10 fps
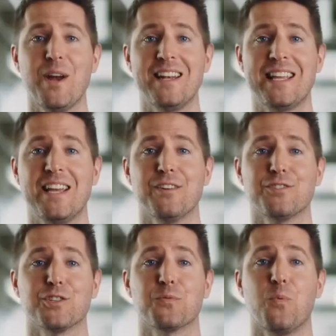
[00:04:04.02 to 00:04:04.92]
that
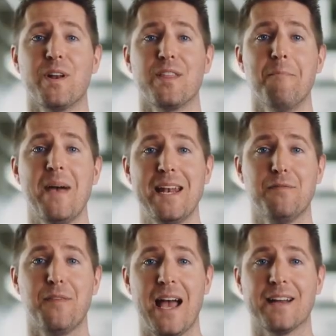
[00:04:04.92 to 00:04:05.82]
apparently you can go
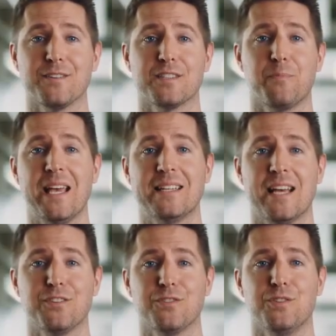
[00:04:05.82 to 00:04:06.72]
to.
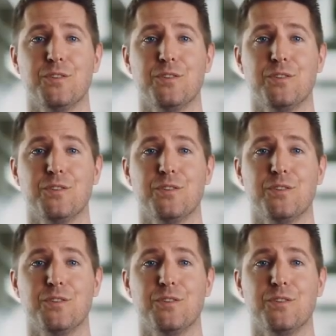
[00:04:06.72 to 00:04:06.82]
Um,